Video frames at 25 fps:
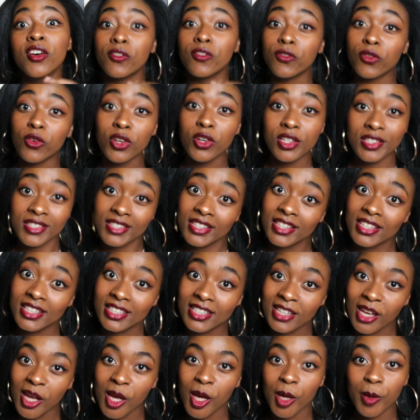4C
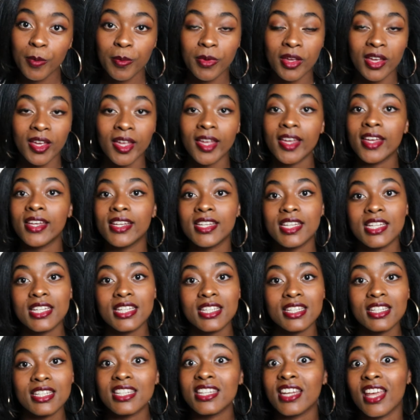type and
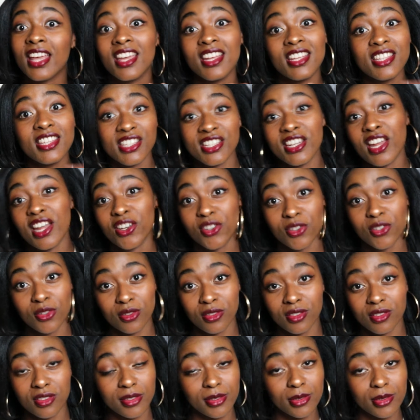it's natural,
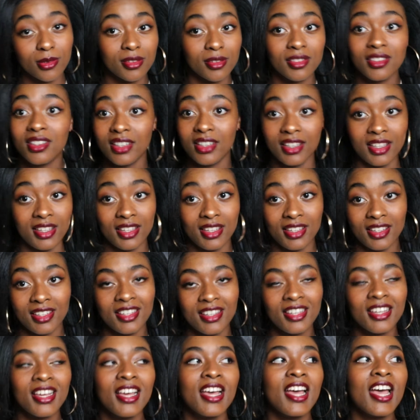so
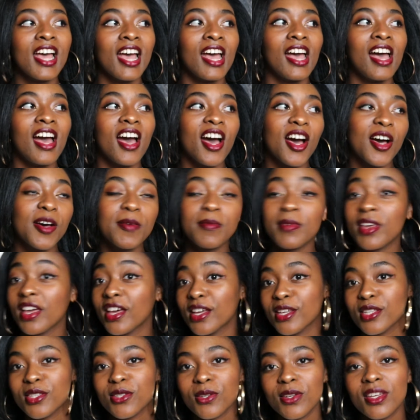
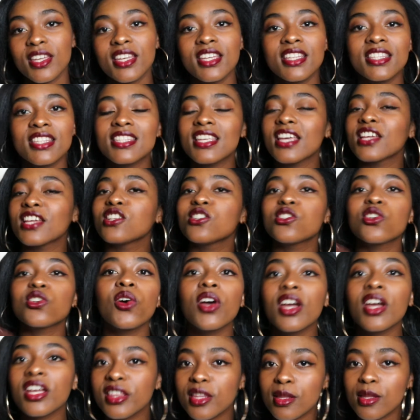yeah, so it's
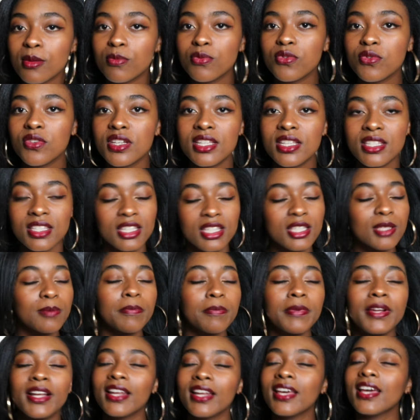enjoying the breeze, it's
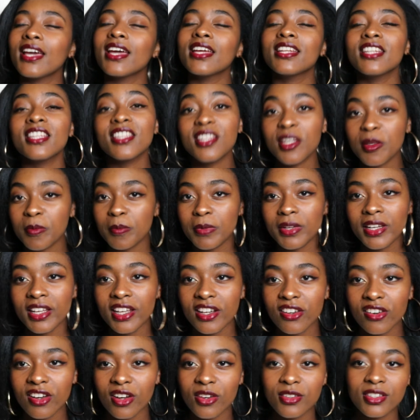playing in the
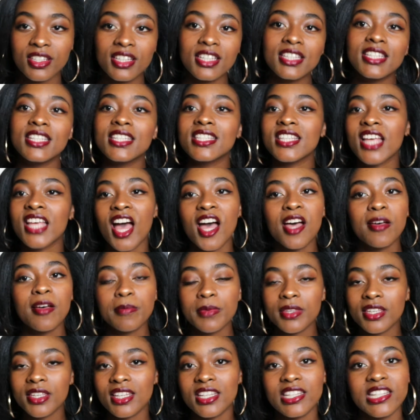playground, it is
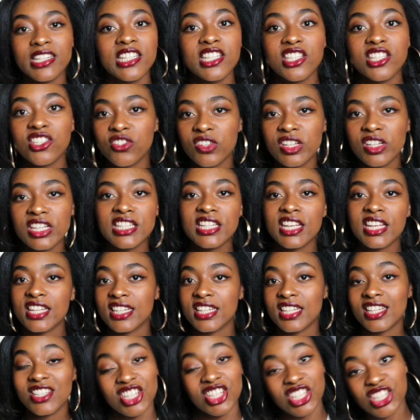happy, it is
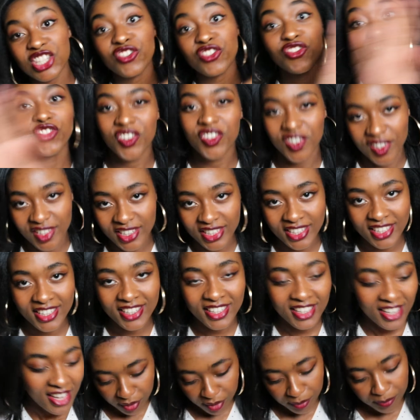straightened, it is free.
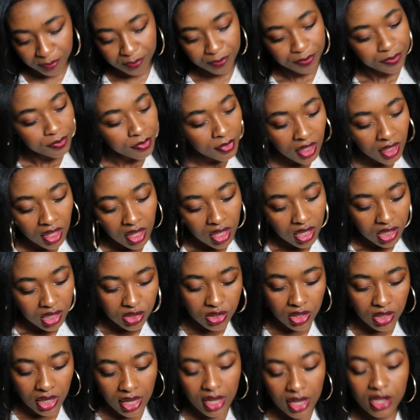
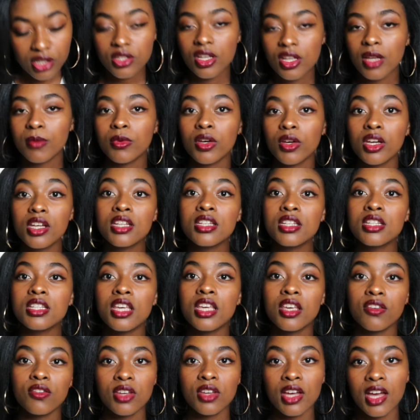So yeah, so I'm going to
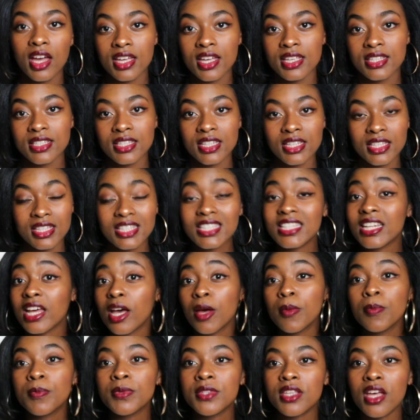give you guys the
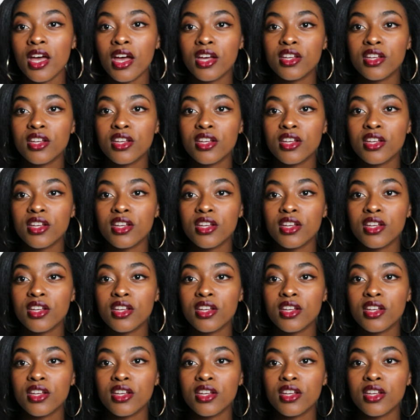steps